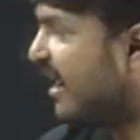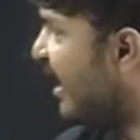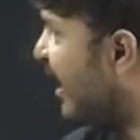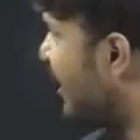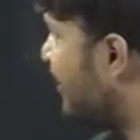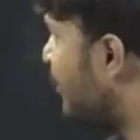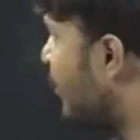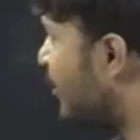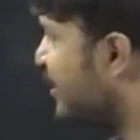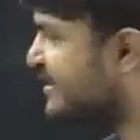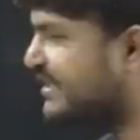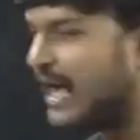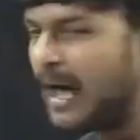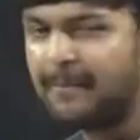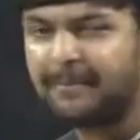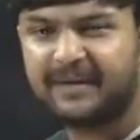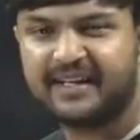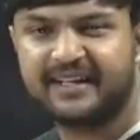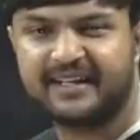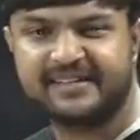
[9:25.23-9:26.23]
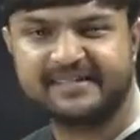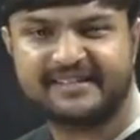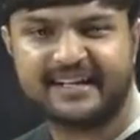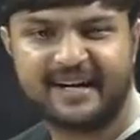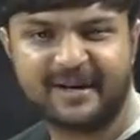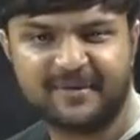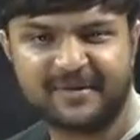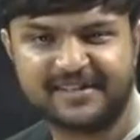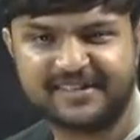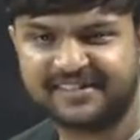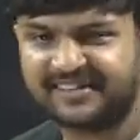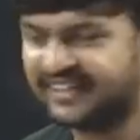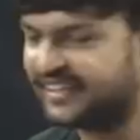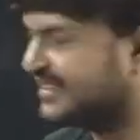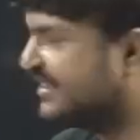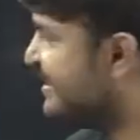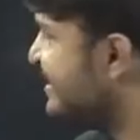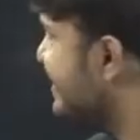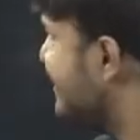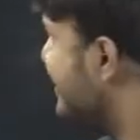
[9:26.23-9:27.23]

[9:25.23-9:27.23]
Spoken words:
And what is happening inside our sun